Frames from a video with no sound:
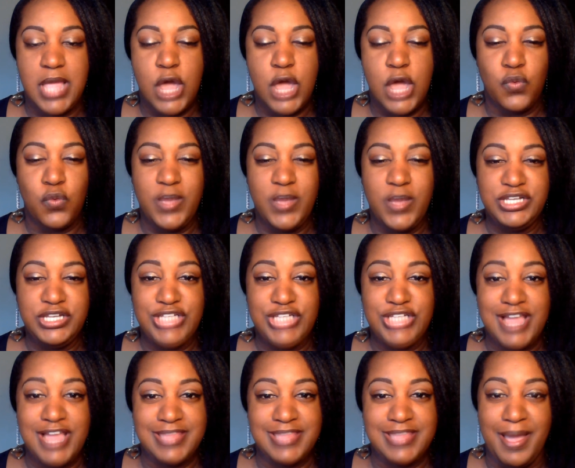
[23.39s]
What did
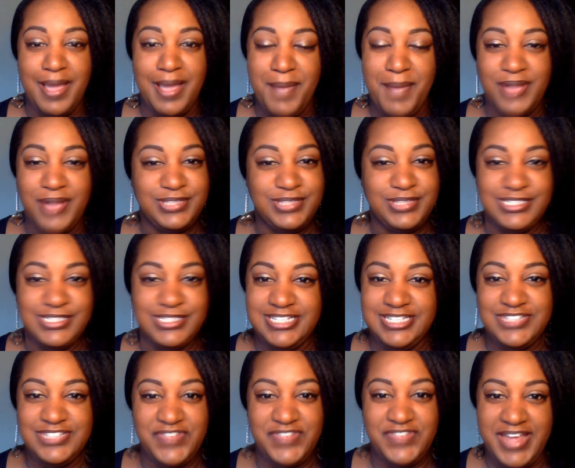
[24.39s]
y'all think about this
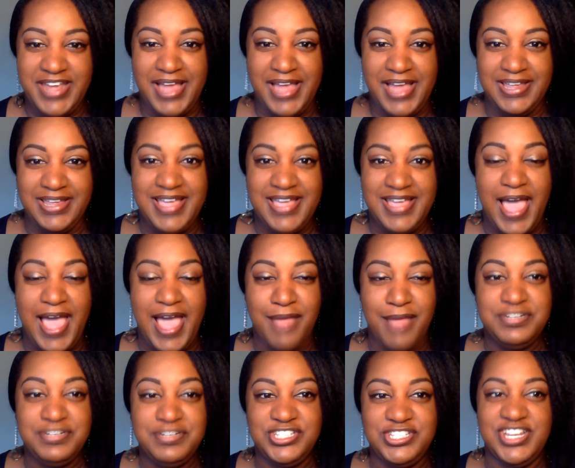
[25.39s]
season finale?
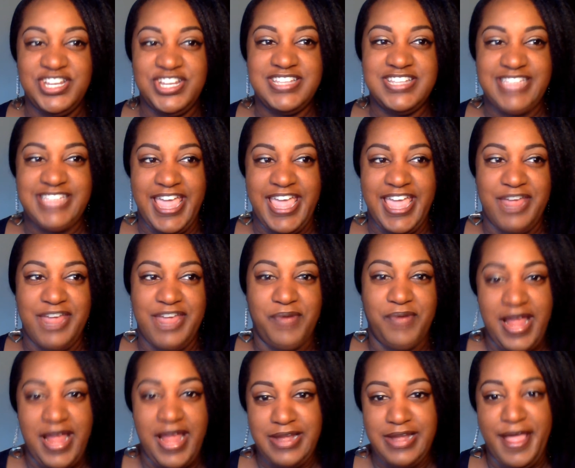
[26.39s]
I'm just going to say
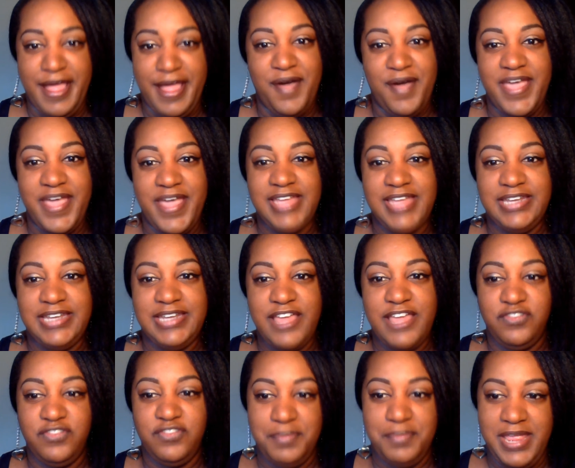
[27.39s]
right now, it
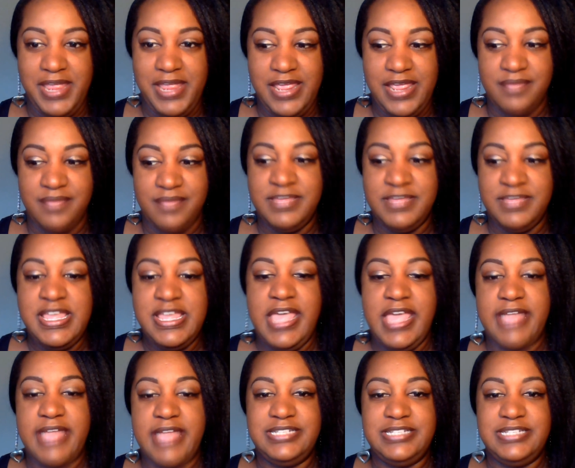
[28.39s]
left me
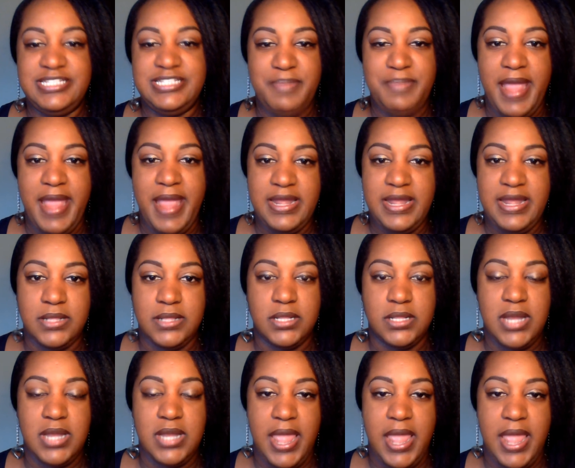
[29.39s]
anticipating the
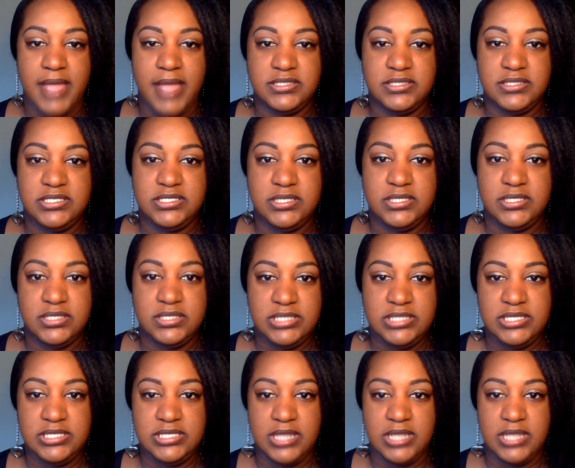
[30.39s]
next
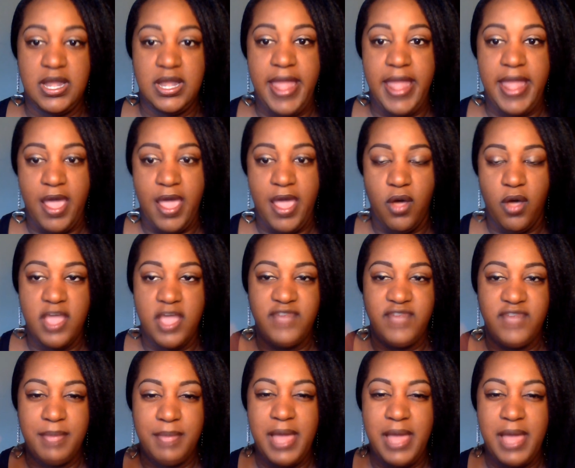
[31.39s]
season. Now, if
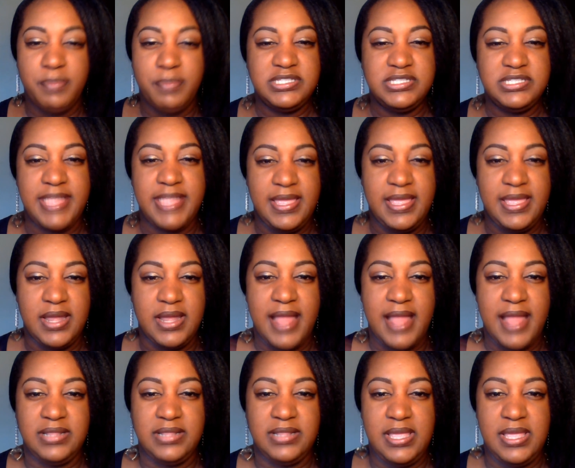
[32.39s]
I'm not mistaken, I
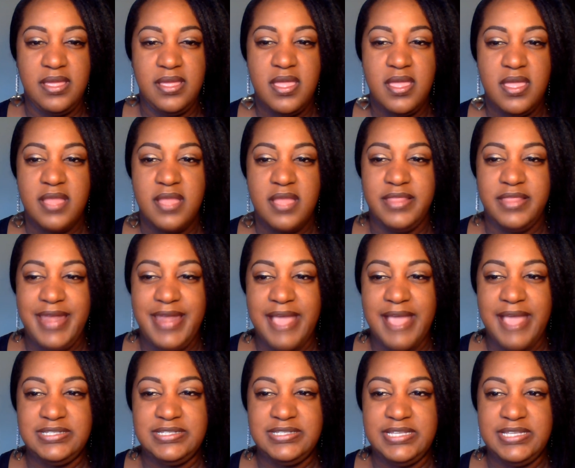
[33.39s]
think the
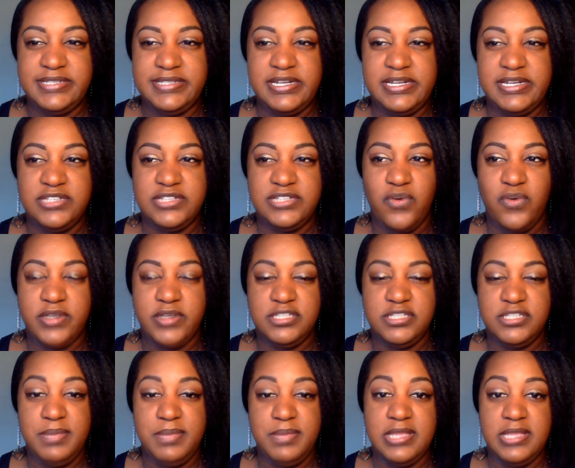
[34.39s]
next season is going
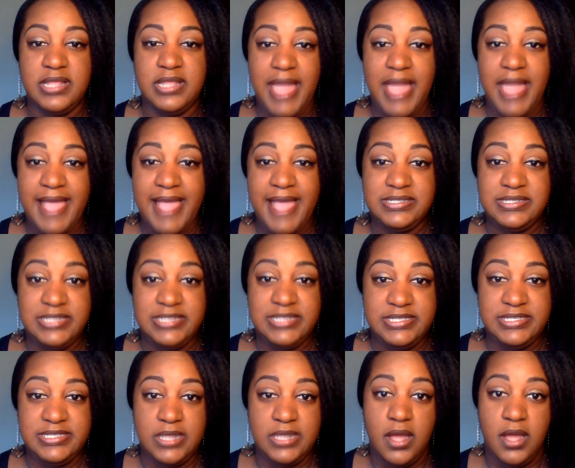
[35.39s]
to be the last
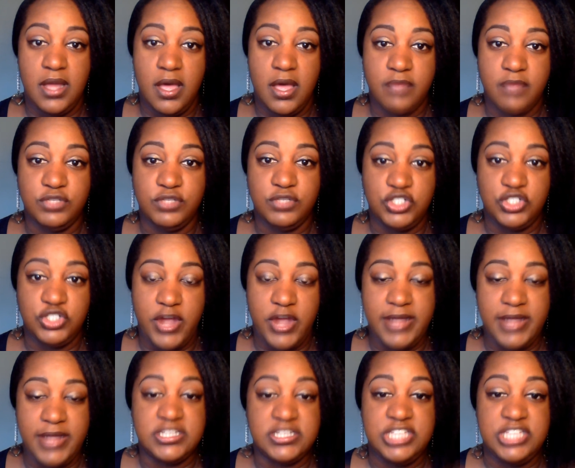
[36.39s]
season of the
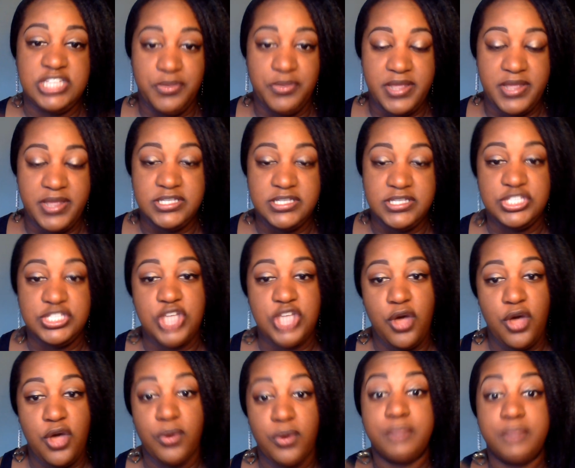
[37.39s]
Strain series.
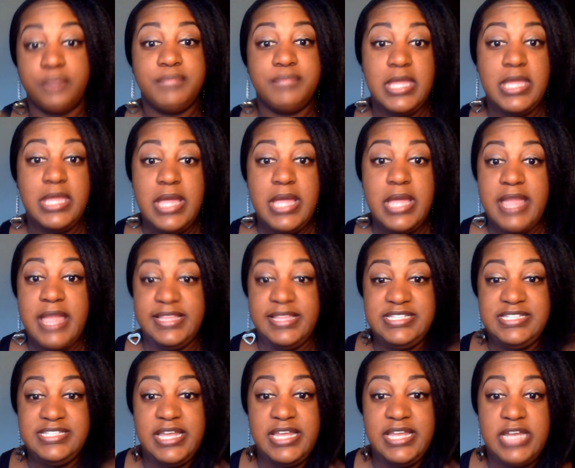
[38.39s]
So they
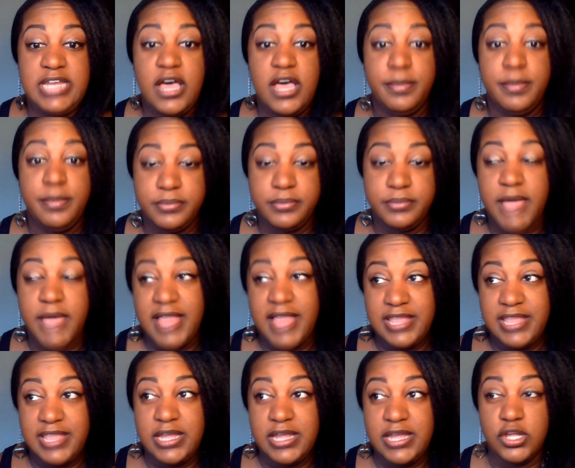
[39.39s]
set it up, I
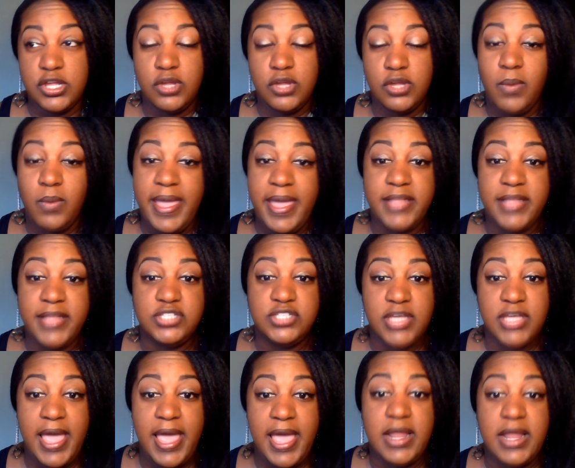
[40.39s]
think, in a good way to
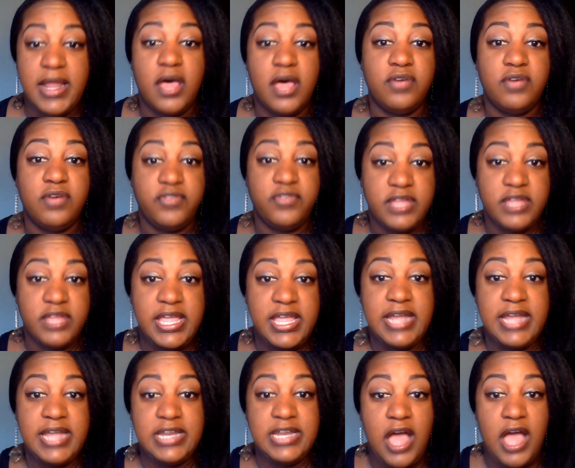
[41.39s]
kind of
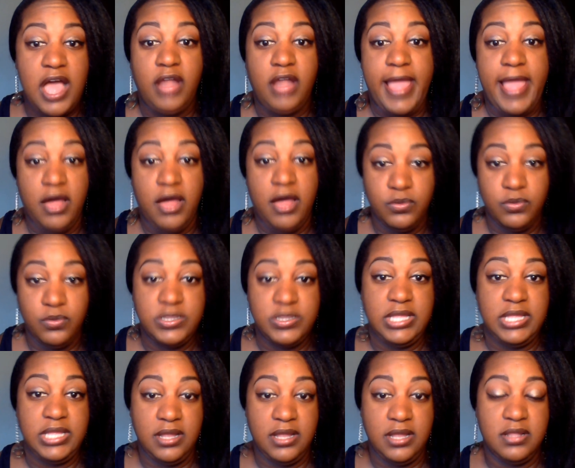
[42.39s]
end it all out
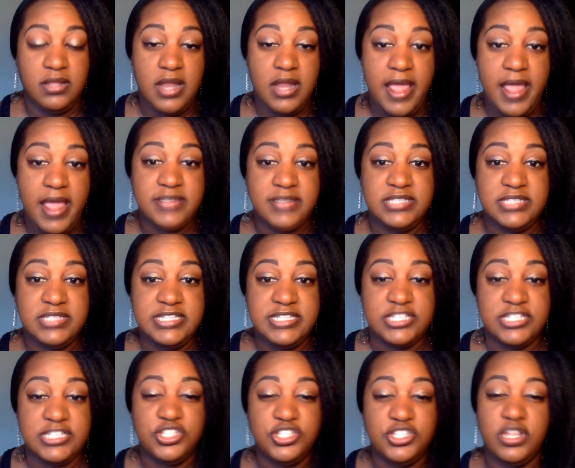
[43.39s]
within the next
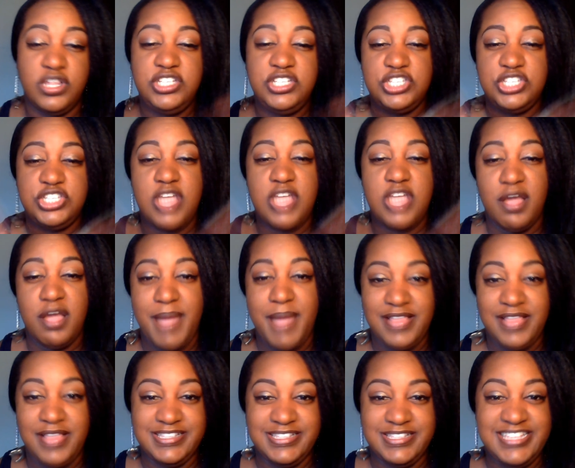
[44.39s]
season. So let's just talk
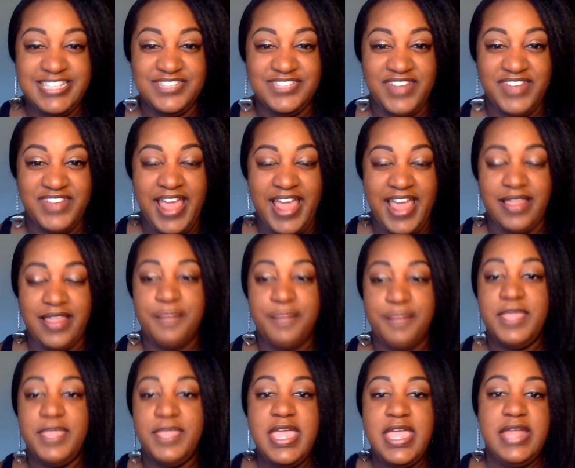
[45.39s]
about the season finale.
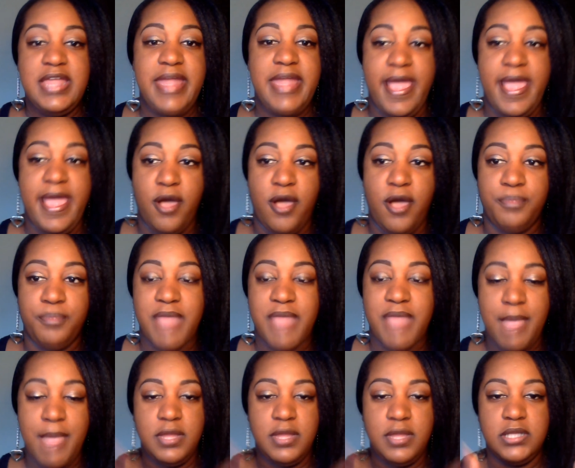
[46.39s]
Now,
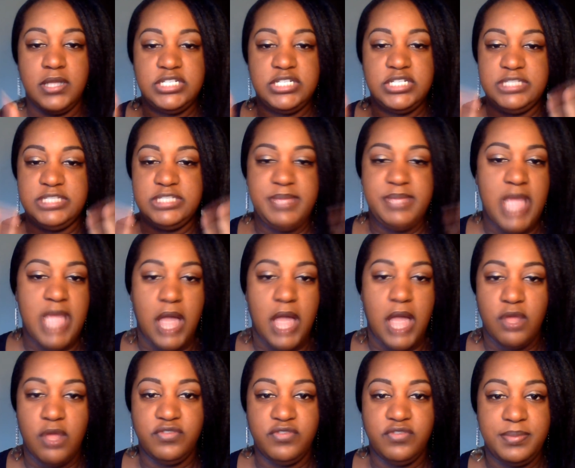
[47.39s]
I'm going to just be all
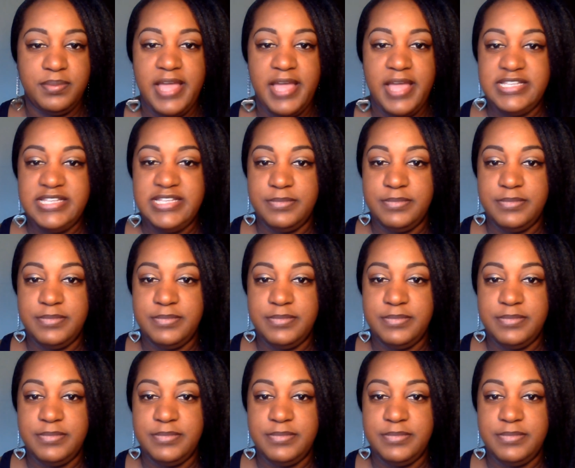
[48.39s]
over the place.